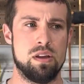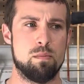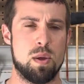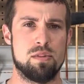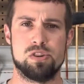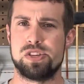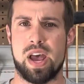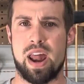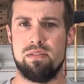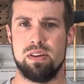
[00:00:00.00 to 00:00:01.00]
Maybe they're just
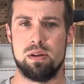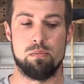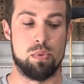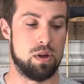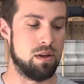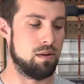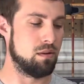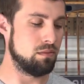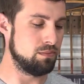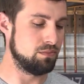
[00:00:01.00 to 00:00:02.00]
out of it, but
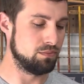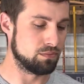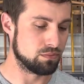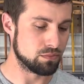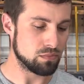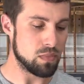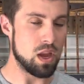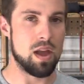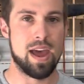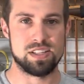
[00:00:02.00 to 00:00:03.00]

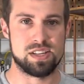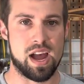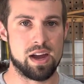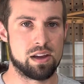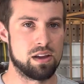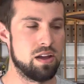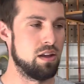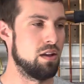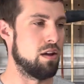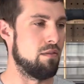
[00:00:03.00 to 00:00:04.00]
out of stock
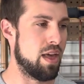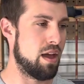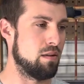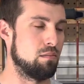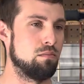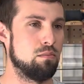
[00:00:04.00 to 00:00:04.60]
of that